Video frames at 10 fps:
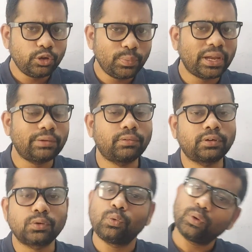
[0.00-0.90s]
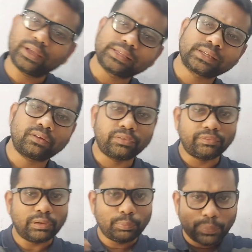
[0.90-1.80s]
You may get wondered, okay sir,
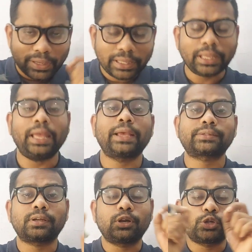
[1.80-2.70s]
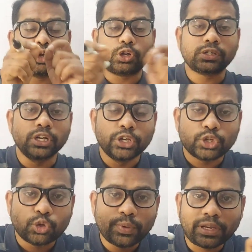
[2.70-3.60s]
we will bring external jaws
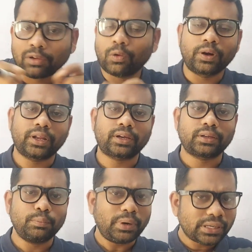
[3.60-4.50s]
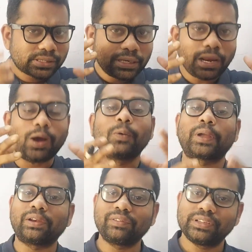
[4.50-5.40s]
to be in a contact, but still
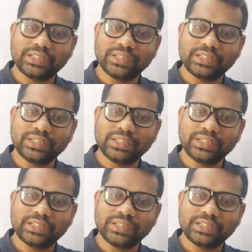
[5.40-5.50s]
how can we?